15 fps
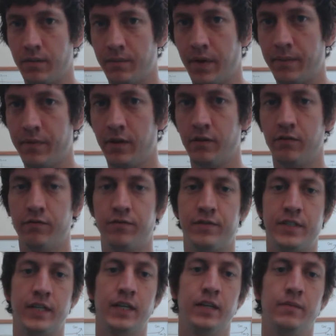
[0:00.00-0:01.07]
Maybe you've
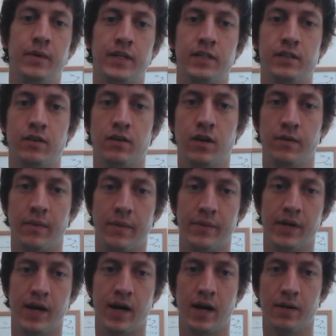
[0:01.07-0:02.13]
seen my story,
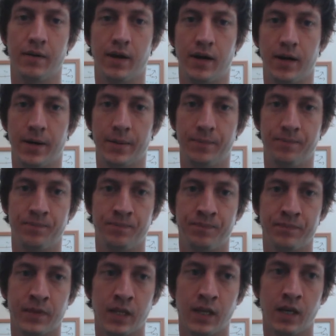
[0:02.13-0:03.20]
maybe not.
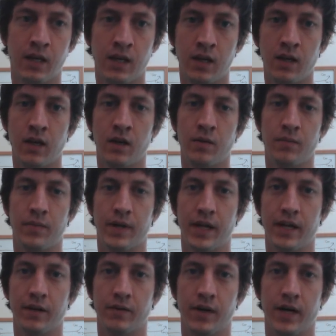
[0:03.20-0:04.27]
But
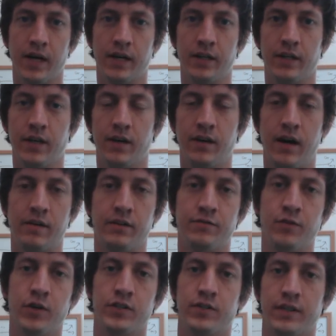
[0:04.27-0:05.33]
anyway, I was
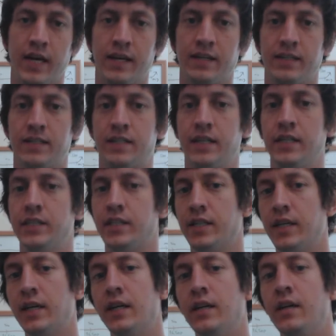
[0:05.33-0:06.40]
forced with that
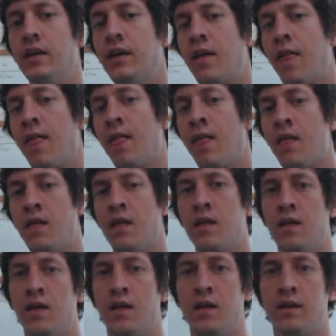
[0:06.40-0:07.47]
decision.
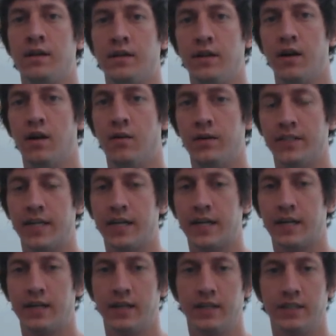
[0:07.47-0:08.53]
Was I
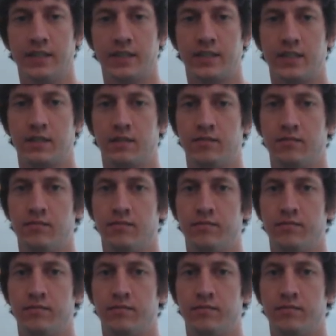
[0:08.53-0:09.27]
going to just